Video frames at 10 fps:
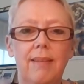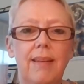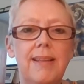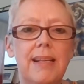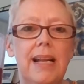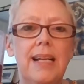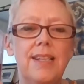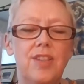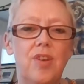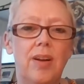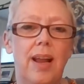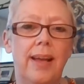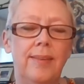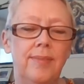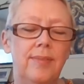He's clearly
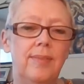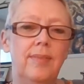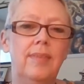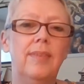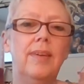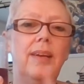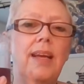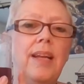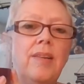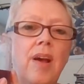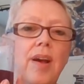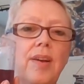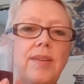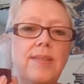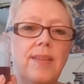struggling. He
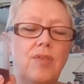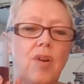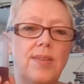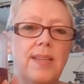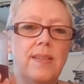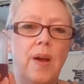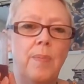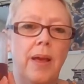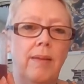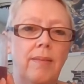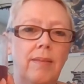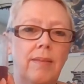knows the cross is coming.